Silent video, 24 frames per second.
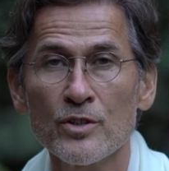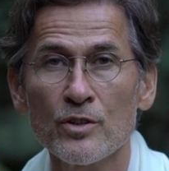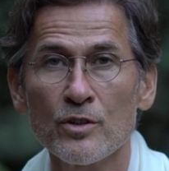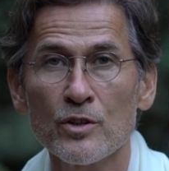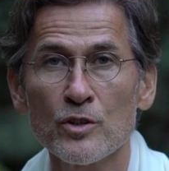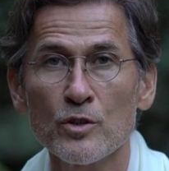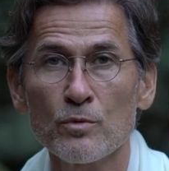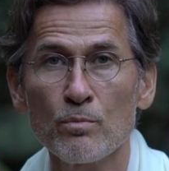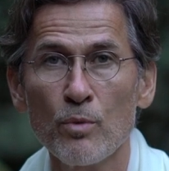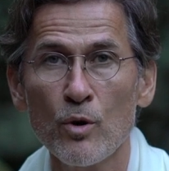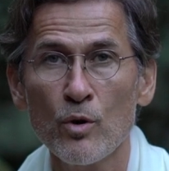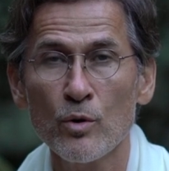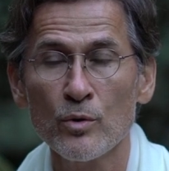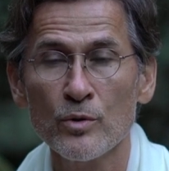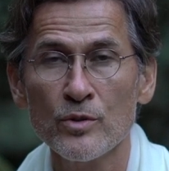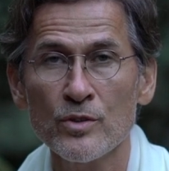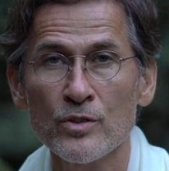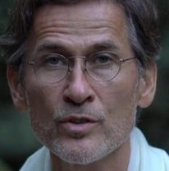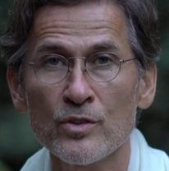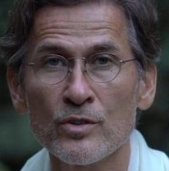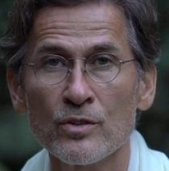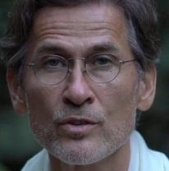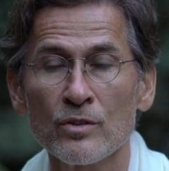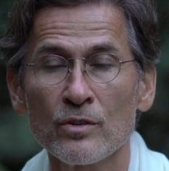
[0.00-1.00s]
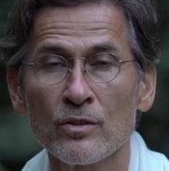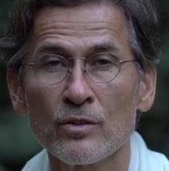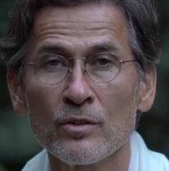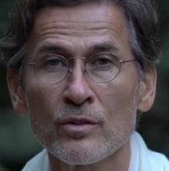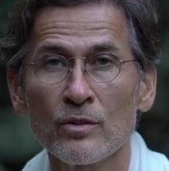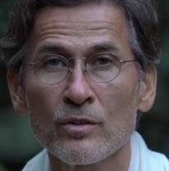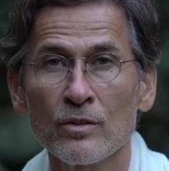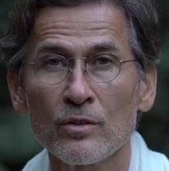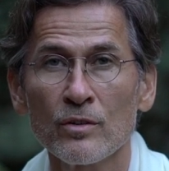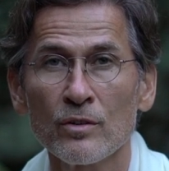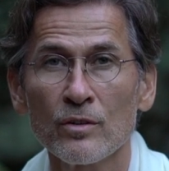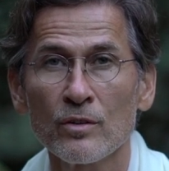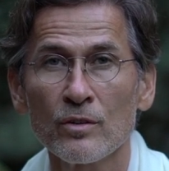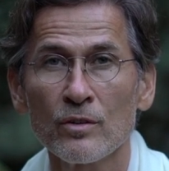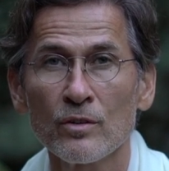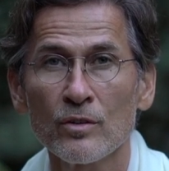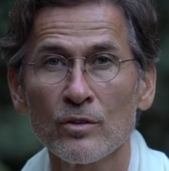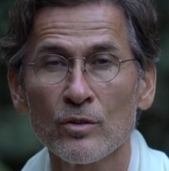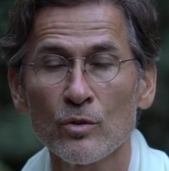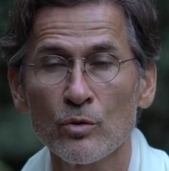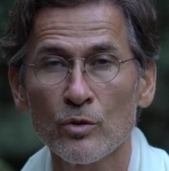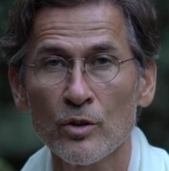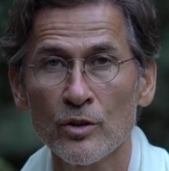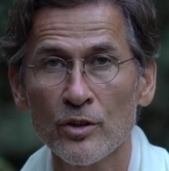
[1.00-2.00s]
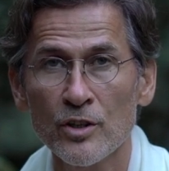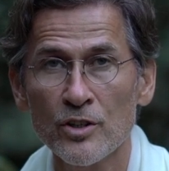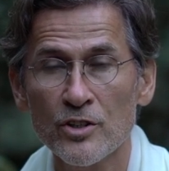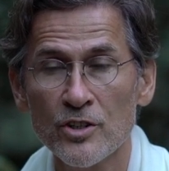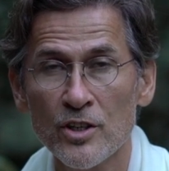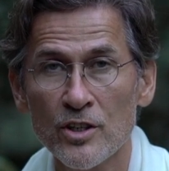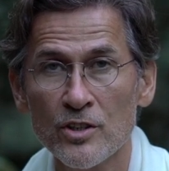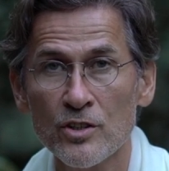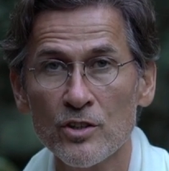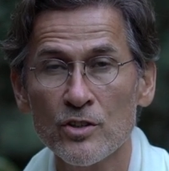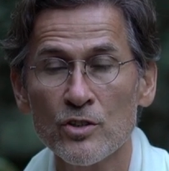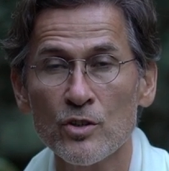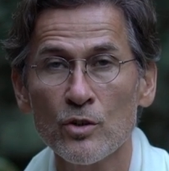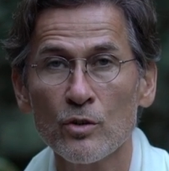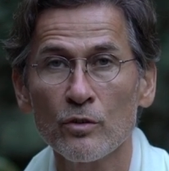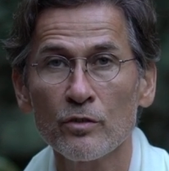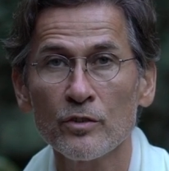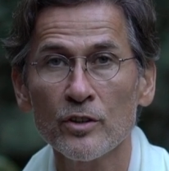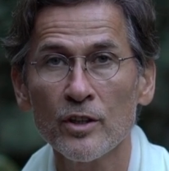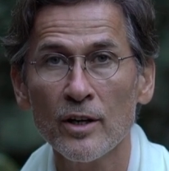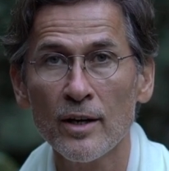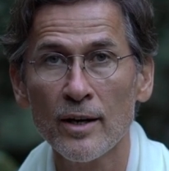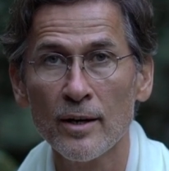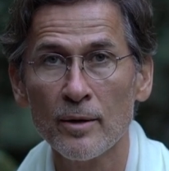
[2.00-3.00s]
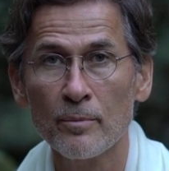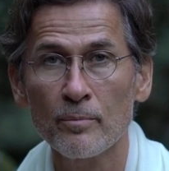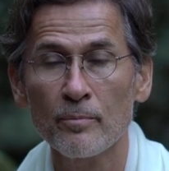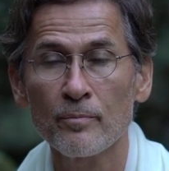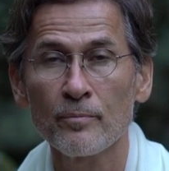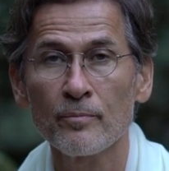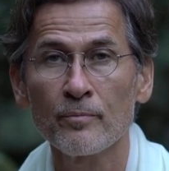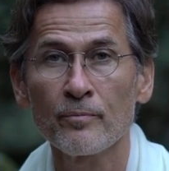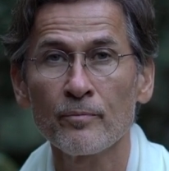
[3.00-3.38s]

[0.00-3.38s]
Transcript: responds to the necessity of time